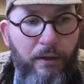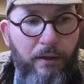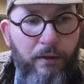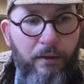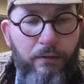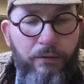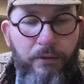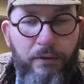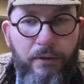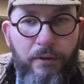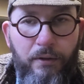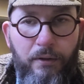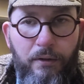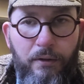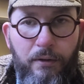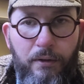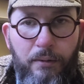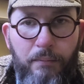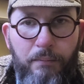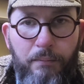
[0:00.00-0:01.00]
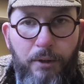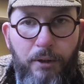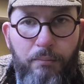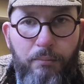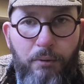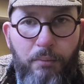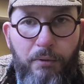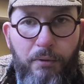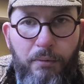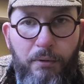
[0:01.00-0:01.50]
I think I
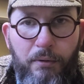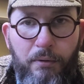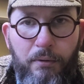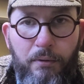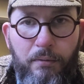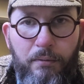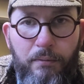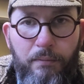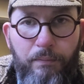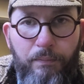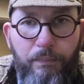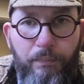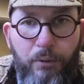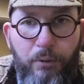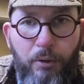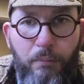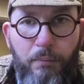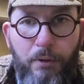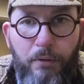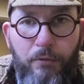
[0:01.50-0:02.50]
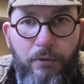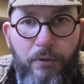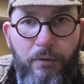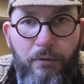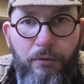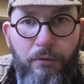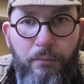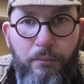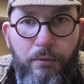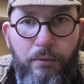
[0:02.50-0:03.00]
probably will pop those in at
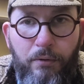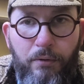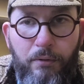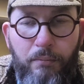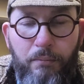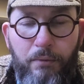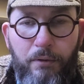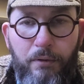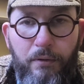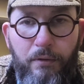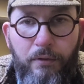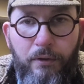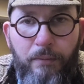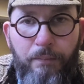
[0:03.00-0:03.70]
some point. But